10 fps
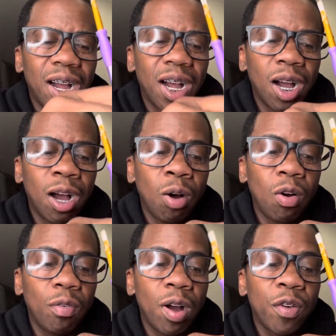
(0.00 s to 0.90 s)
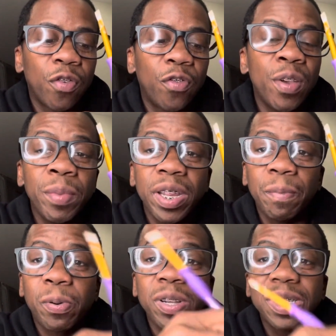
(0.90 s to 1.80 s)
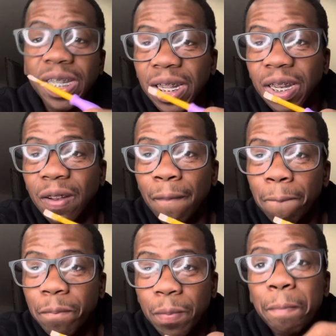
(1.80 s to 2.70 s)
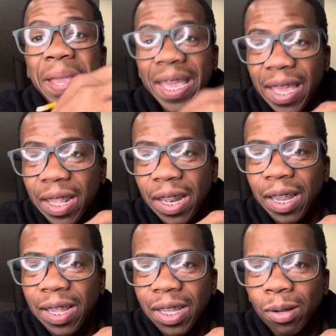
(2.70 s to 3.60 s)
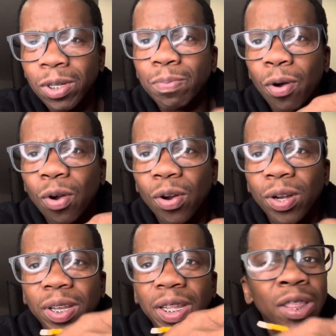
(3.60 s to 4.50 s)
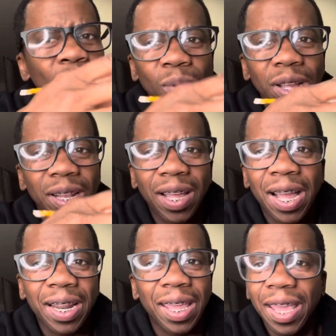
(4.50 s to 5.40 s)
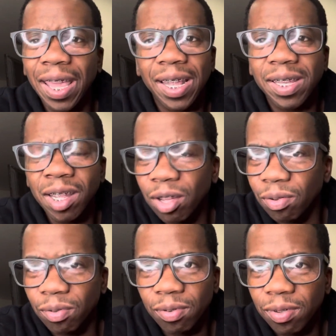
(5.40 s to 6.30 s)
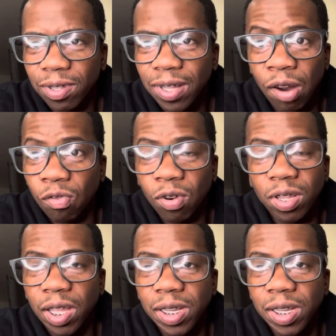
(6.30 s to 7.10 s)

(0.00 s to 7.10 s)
a feminine presenting being was born either way? Like, I can't tell. I really can't